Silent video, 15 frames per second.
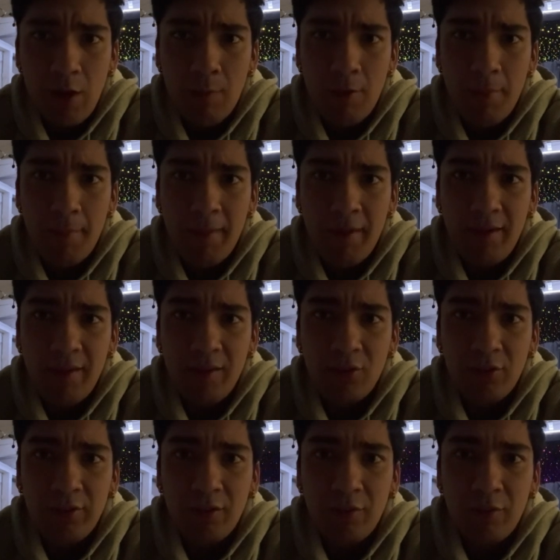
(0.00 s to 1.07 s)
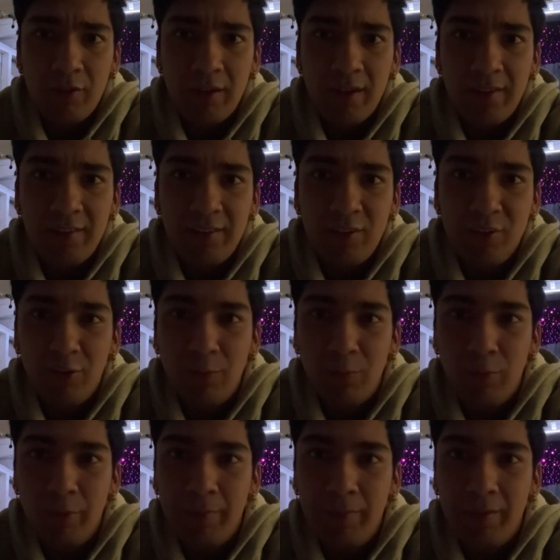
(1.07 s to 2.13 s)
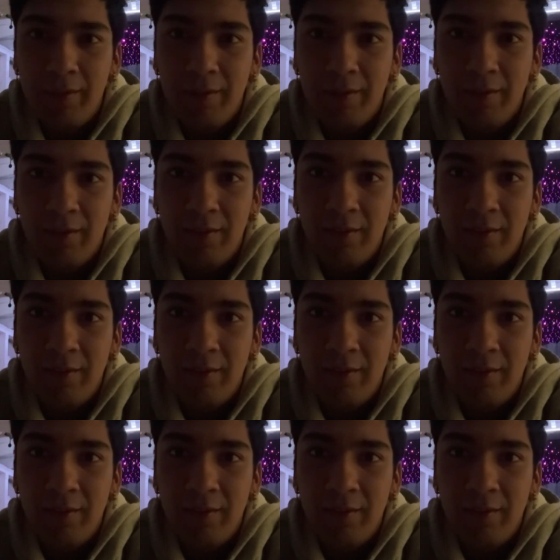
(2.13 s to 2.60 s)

How about making yourself a guest in your own premiere?